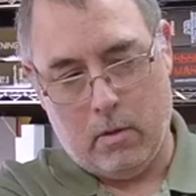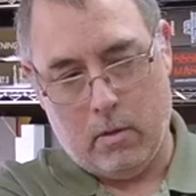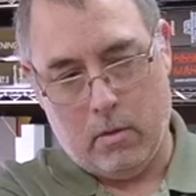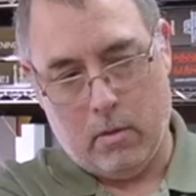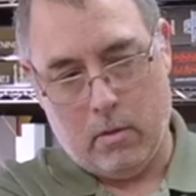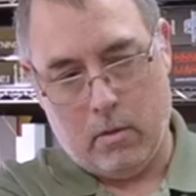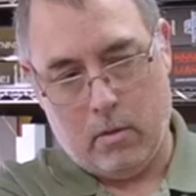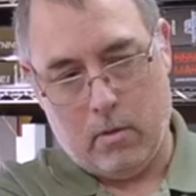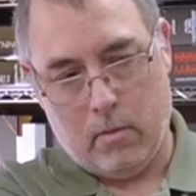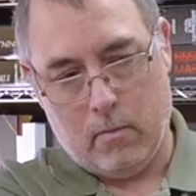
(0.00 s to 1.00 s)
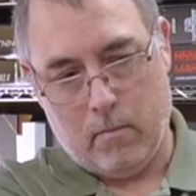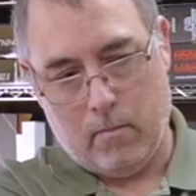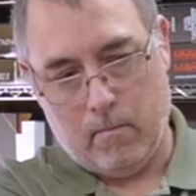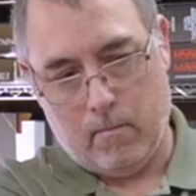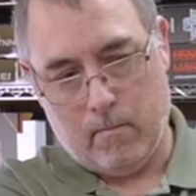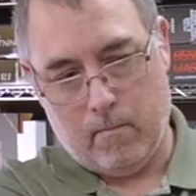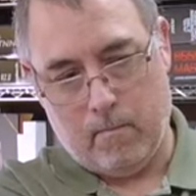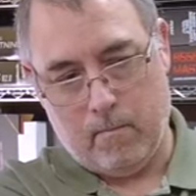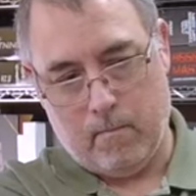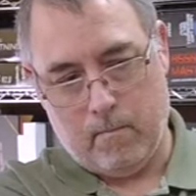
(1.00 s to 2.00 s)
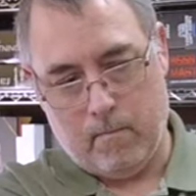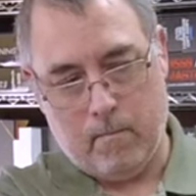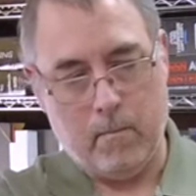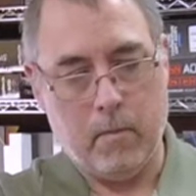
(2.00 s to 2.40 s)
Nothing is said.